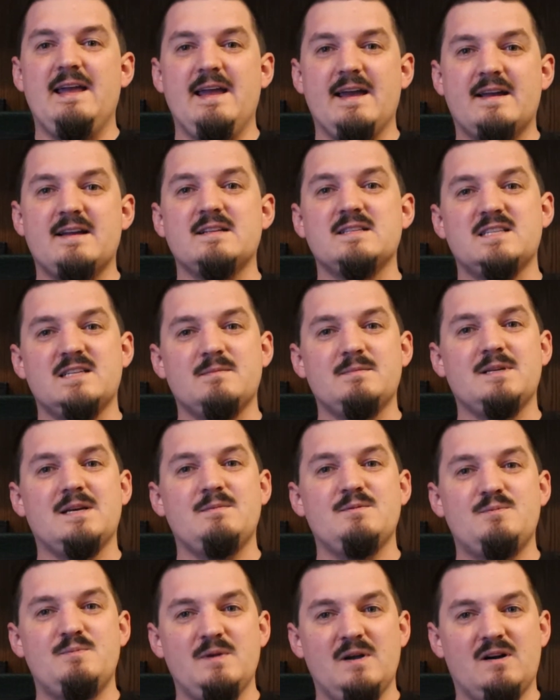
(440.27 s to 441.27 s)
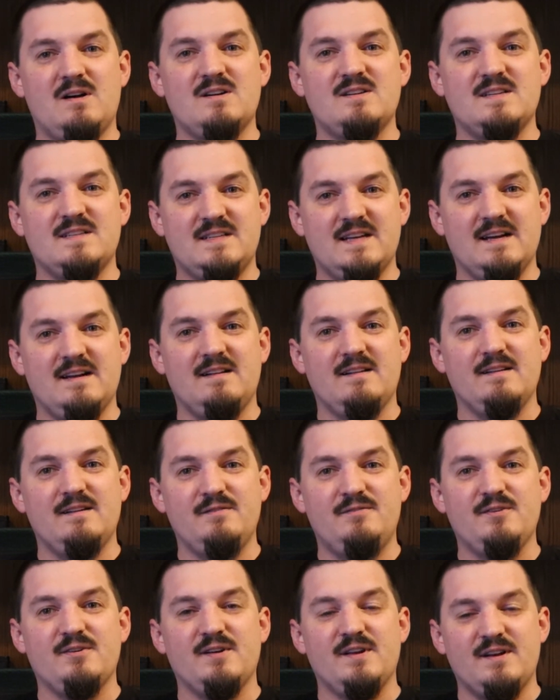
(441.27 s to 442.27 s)
it can sometimes be hard to tell
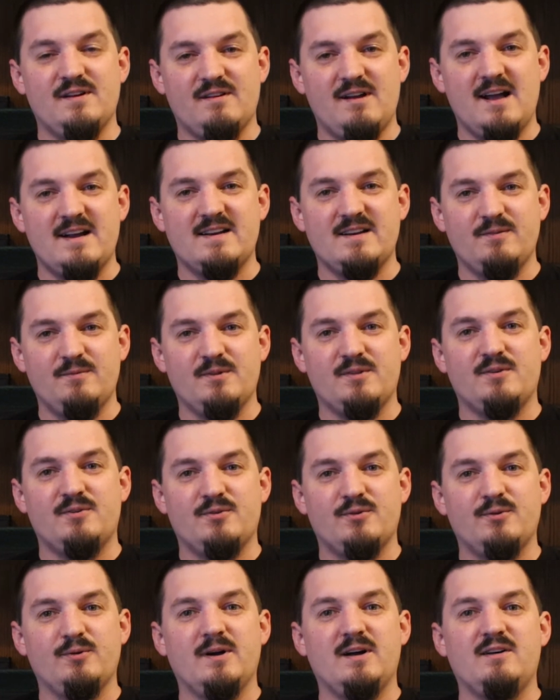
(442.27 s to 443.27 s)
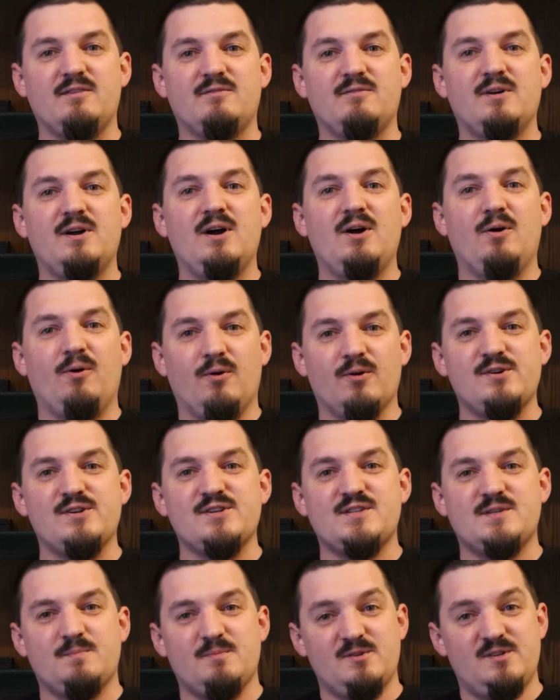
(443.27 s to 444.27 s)
if you're interacting with a true elf or
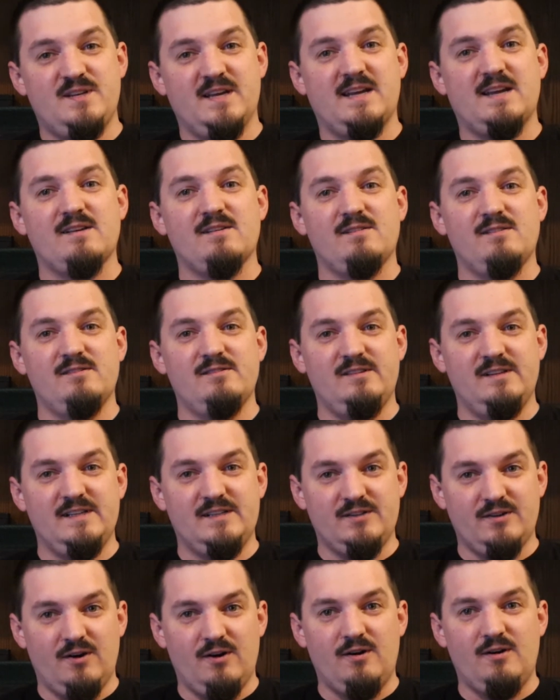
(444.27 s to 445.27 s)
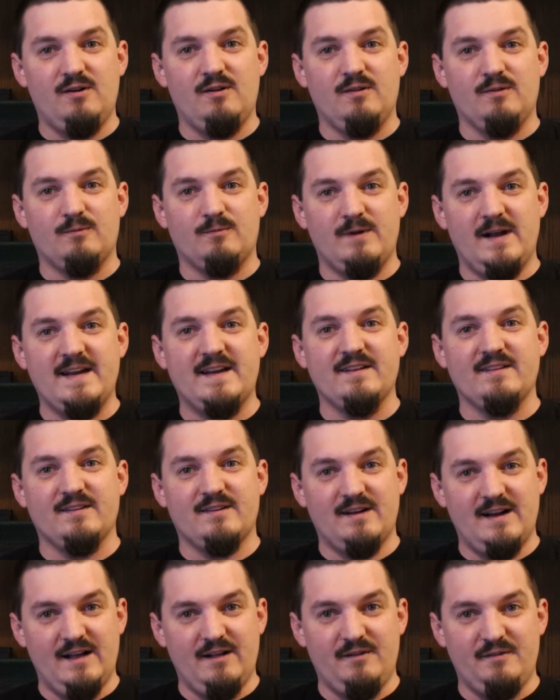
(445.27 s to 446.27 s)
just a particularly tall
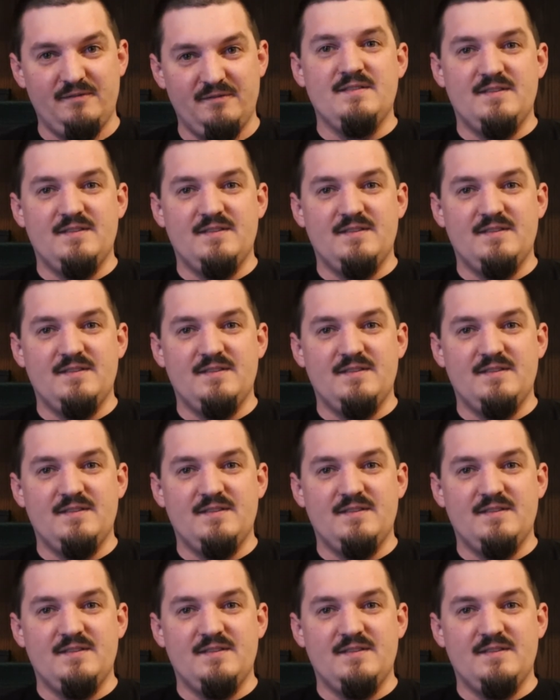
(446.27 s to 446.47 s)
regular elf.